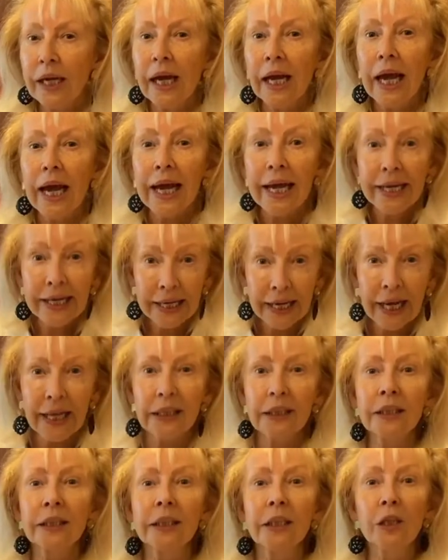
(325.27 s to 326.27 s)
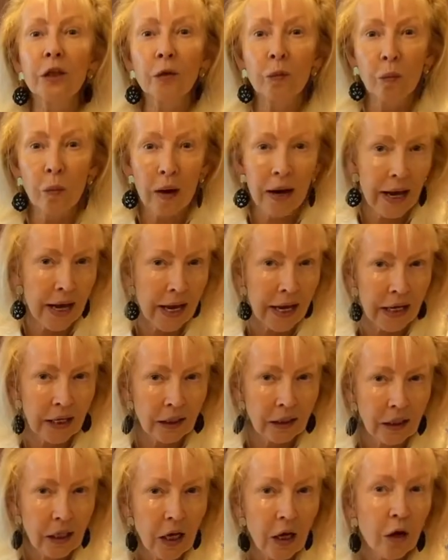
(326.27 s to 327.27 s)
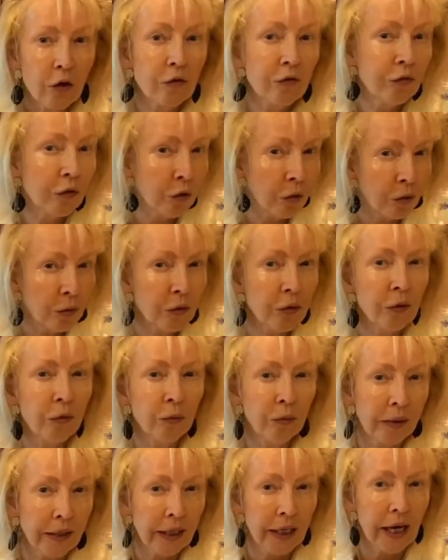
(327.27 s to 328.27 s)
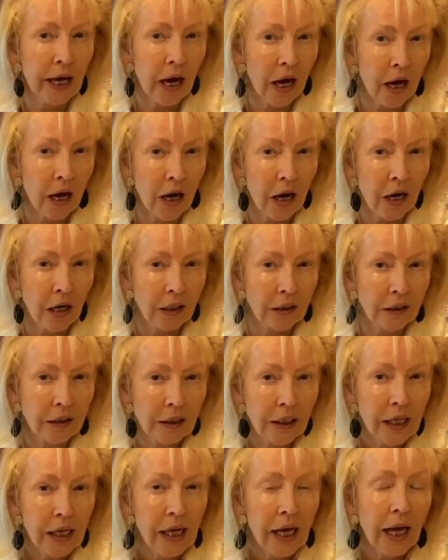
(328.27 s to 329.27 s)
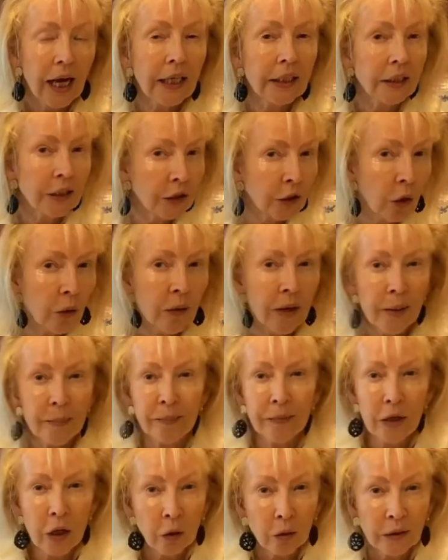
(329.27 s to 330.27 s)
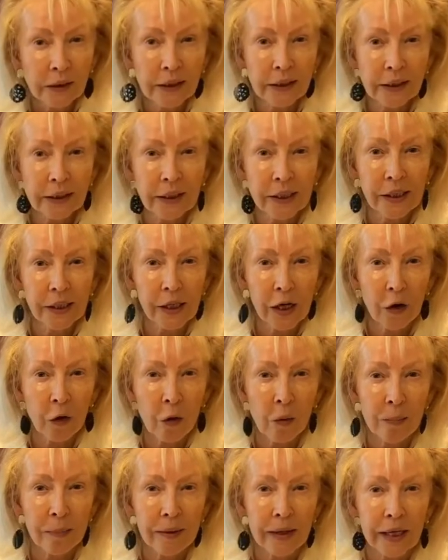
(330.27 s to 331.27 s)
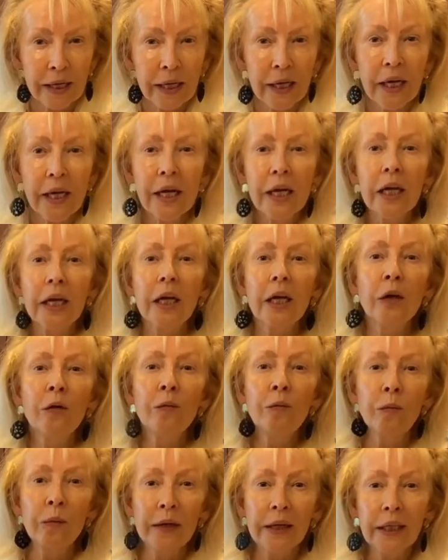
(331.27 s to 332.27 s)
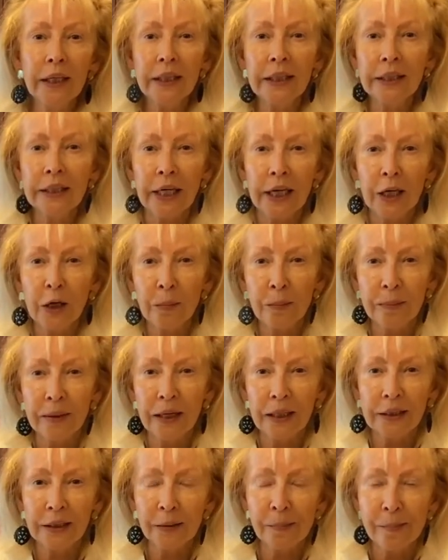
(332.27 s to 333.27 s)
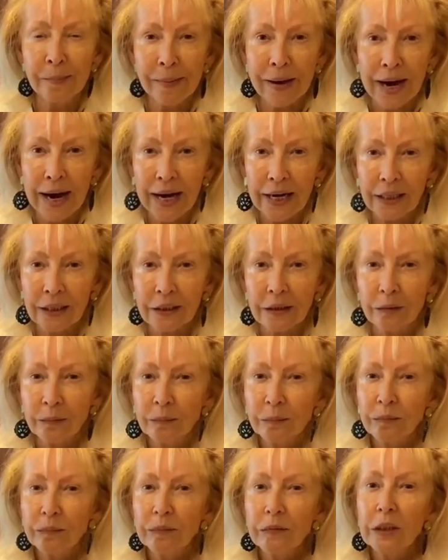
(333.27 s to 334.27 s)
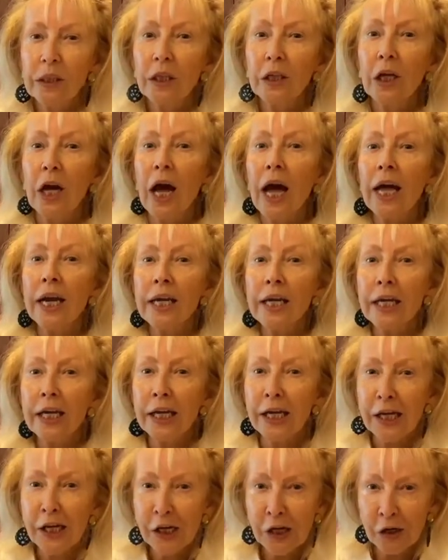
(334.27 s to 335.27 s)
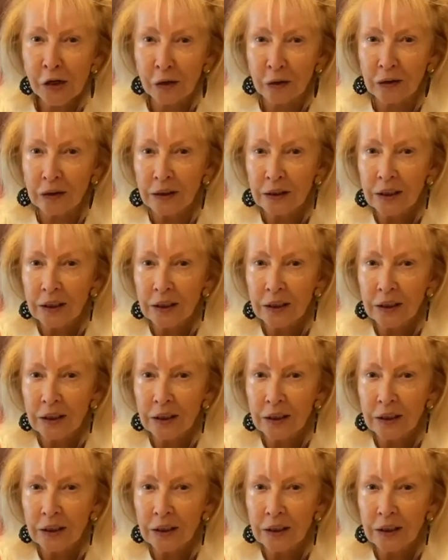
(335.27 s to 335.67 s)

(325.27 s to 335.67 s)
it gets in the way of who you really are. And so hypnosis and therapy can really take a person back and heal